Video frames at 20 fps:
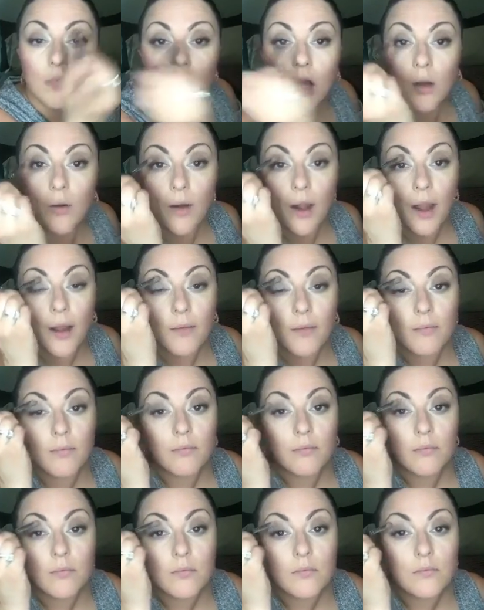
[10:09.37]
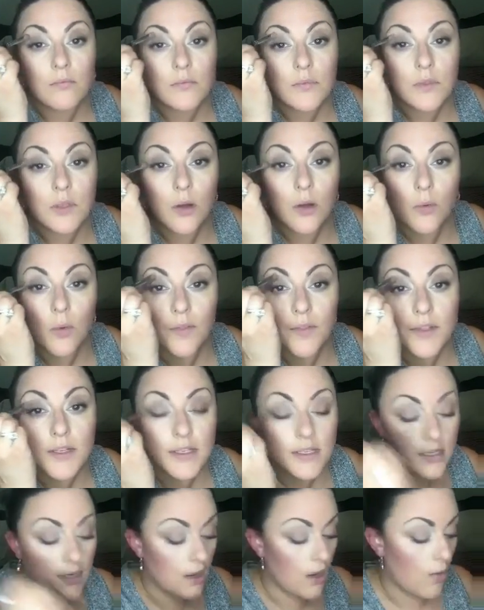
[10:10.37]
Okay, so I want this
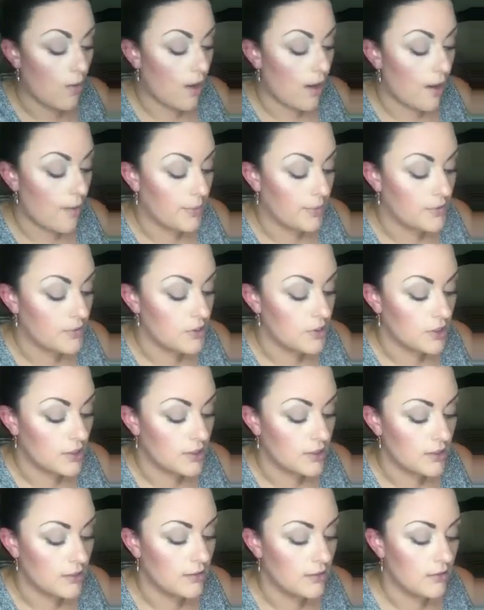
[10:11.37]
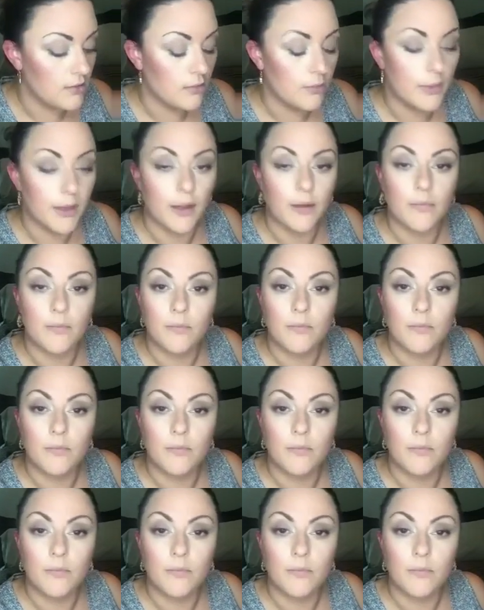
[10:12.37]
to go up just a little bit.